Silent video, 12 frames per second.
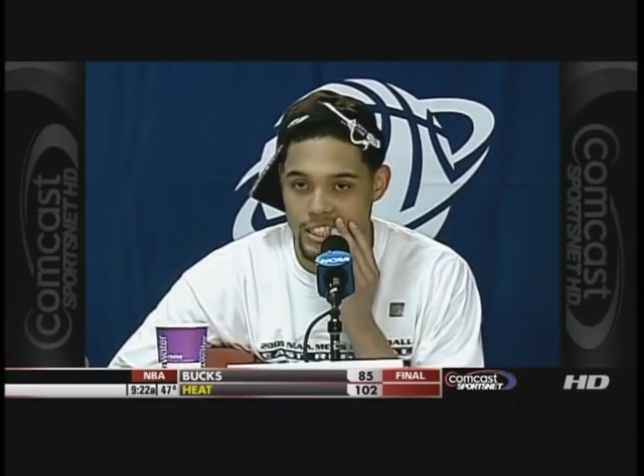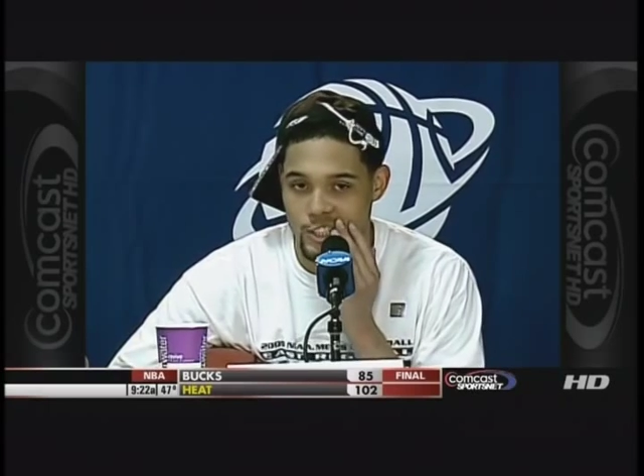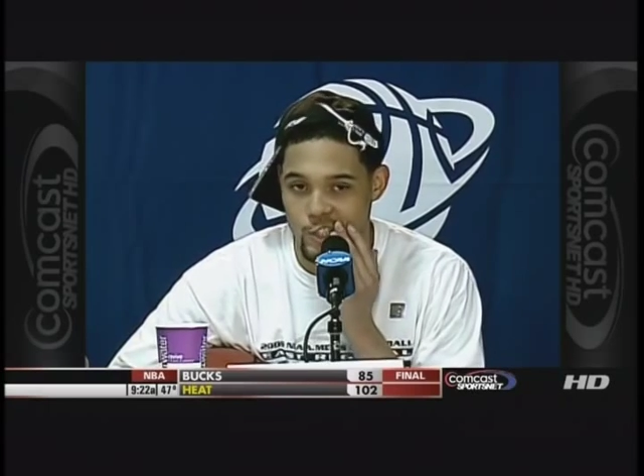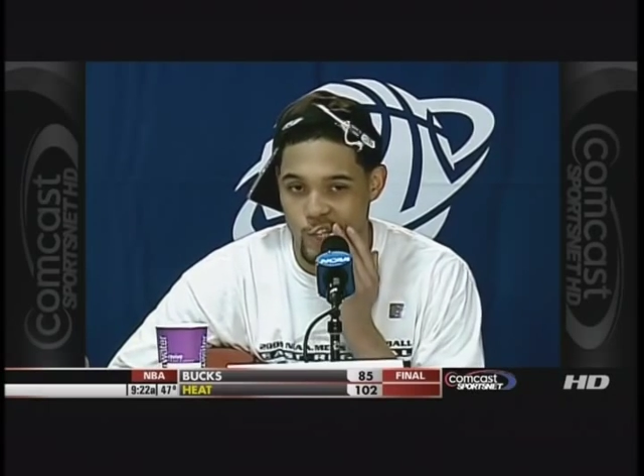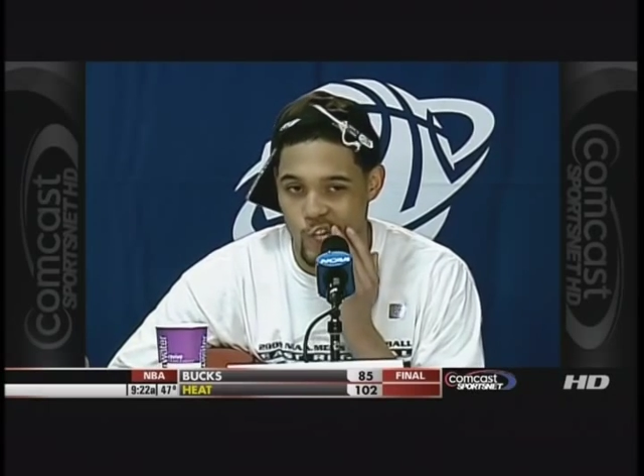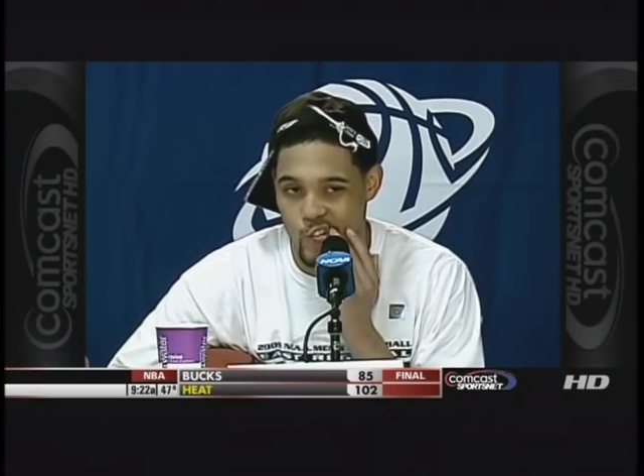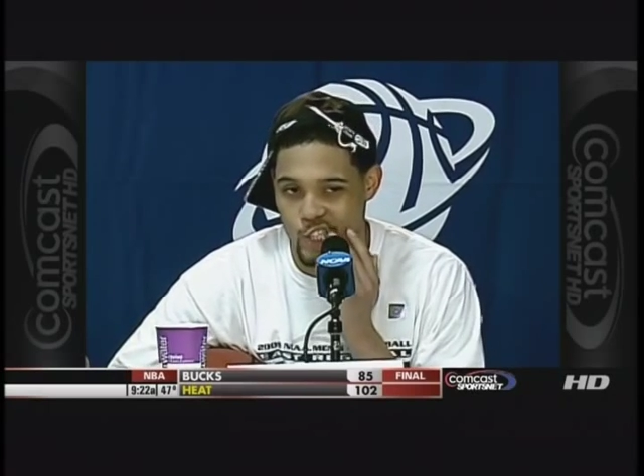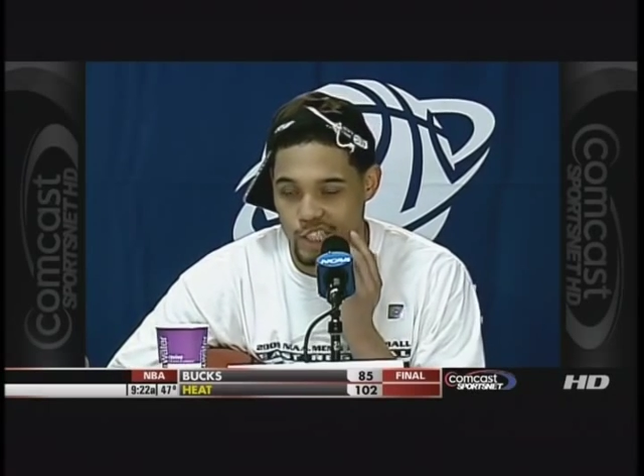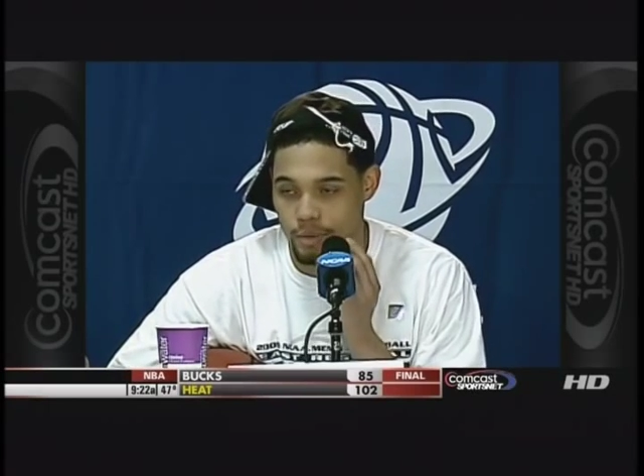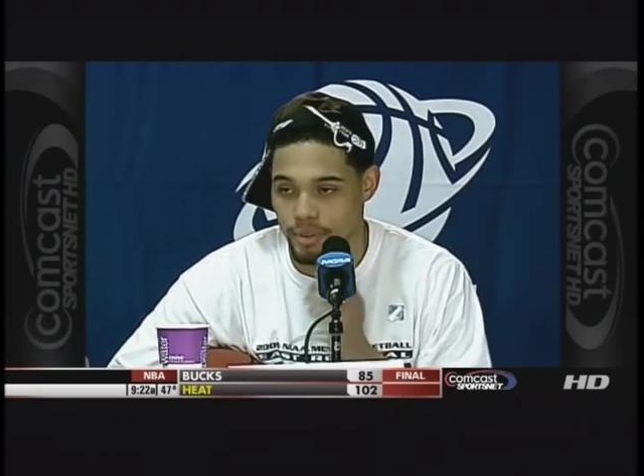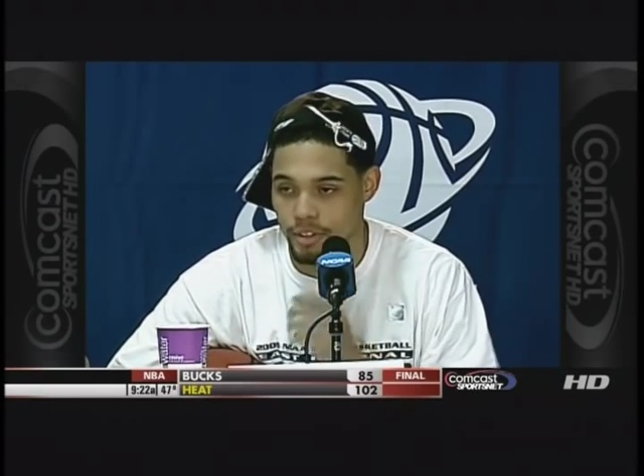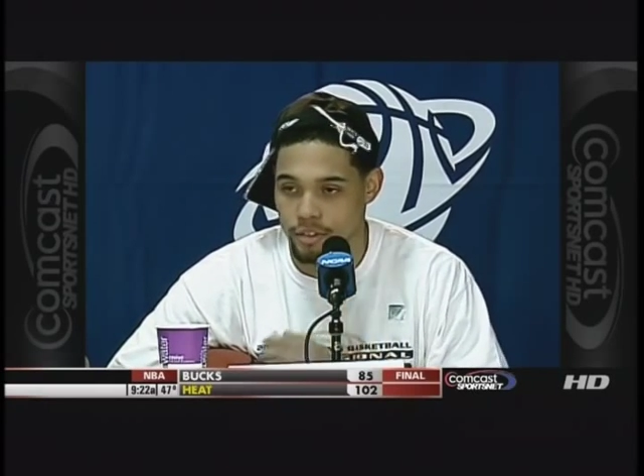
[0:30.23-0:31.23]
to to the
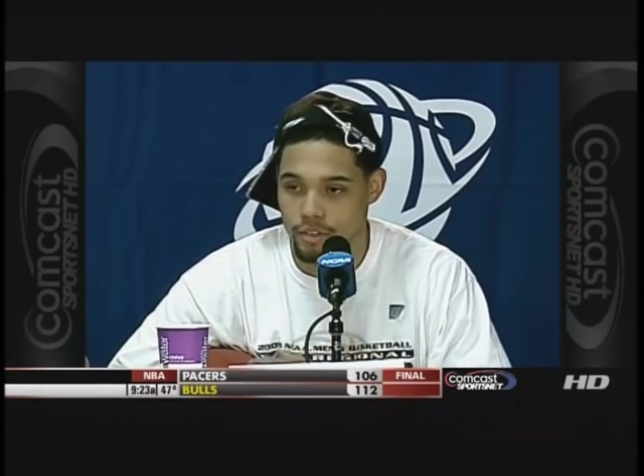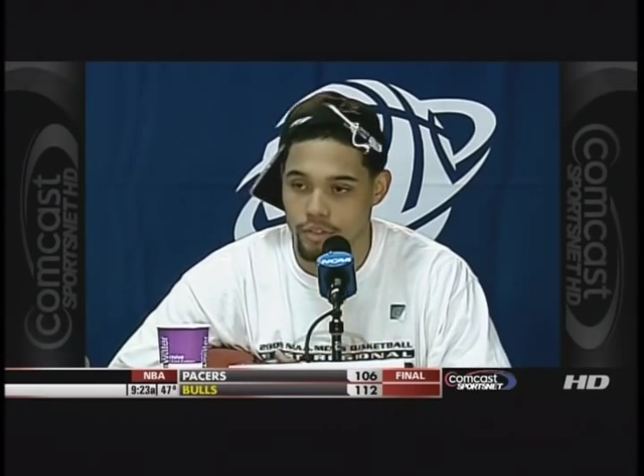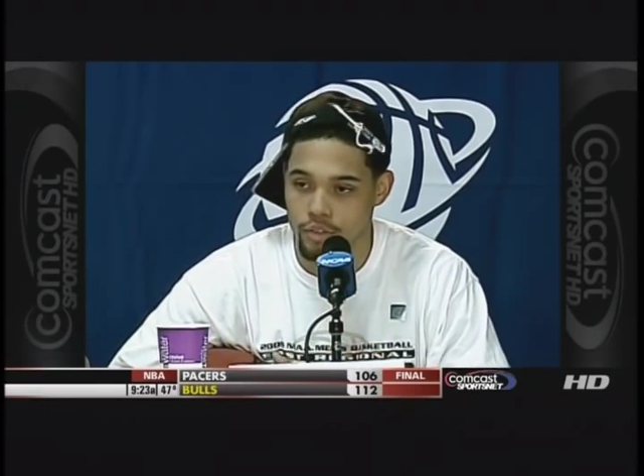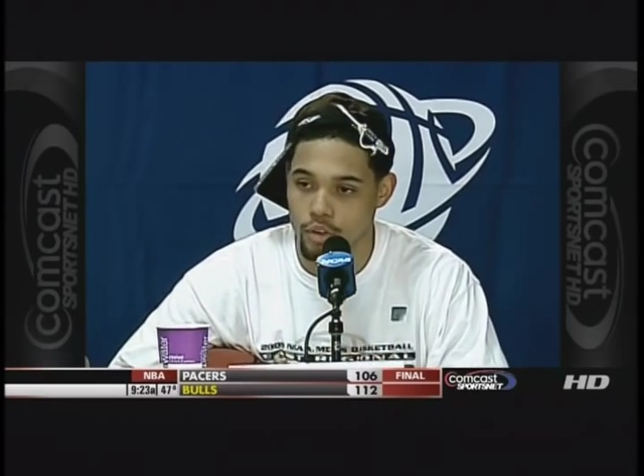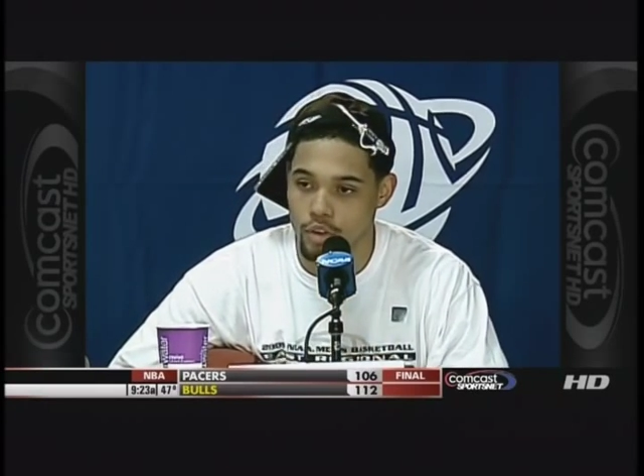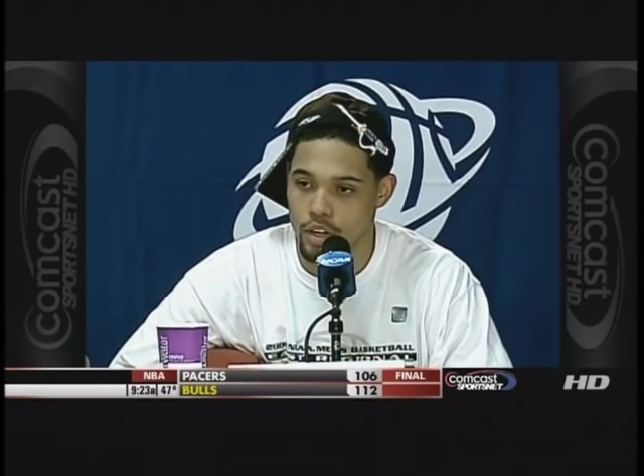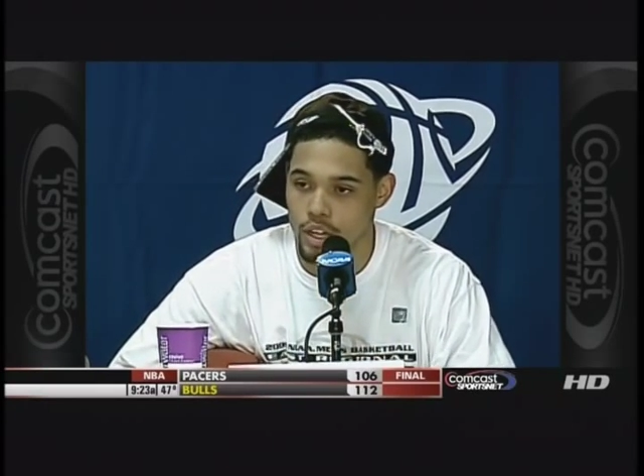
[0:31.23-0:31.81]
middle of the floor,